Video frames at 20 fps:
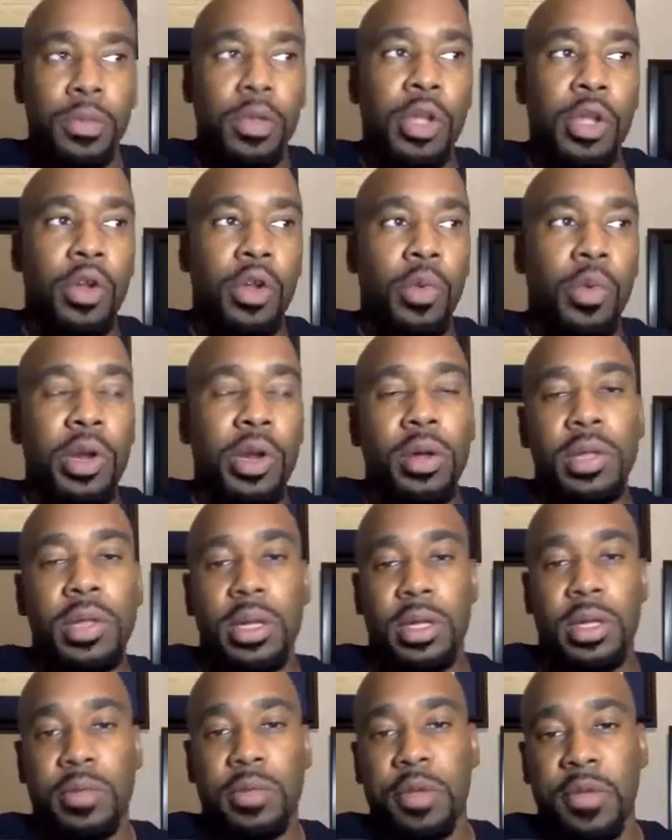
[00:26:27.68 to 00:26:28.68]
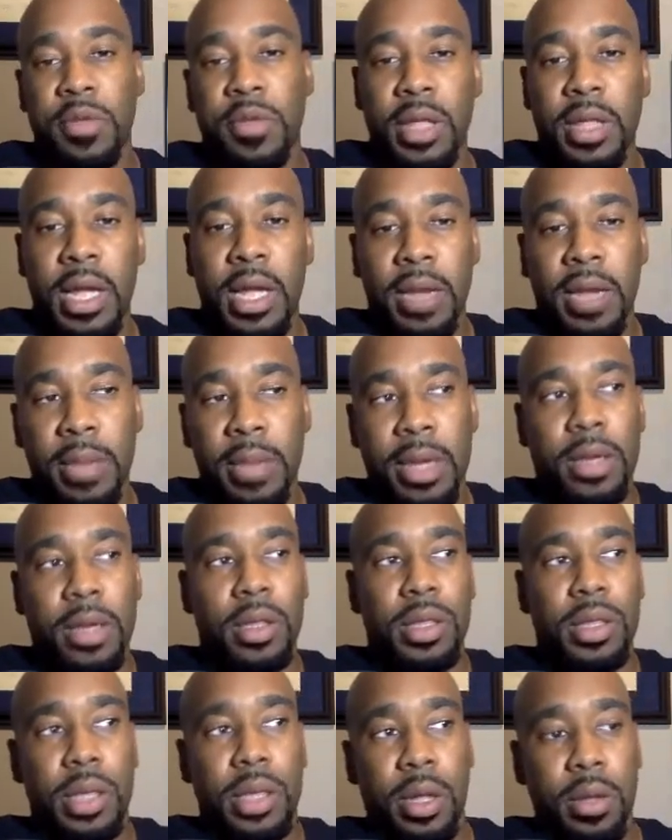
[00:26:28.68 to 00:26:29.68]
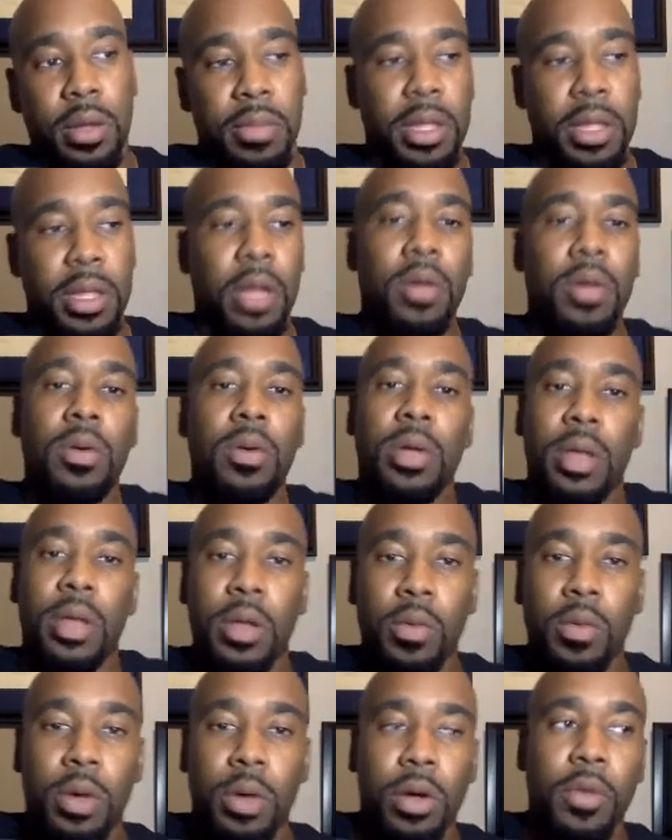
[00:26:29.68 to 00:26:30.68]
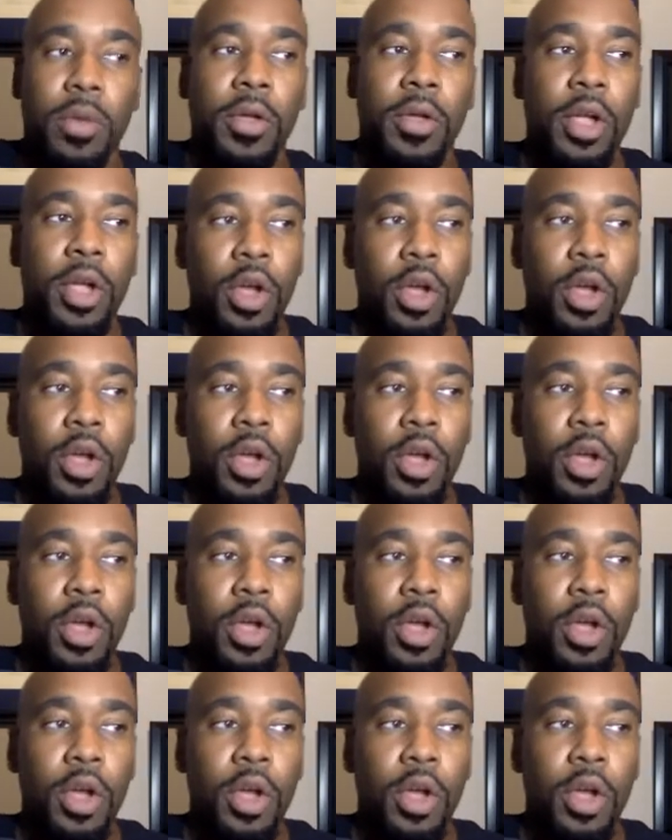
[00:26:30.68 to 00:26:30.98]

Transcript: we know the history of it. Like, I'm not going to sit here and be like, okay, well,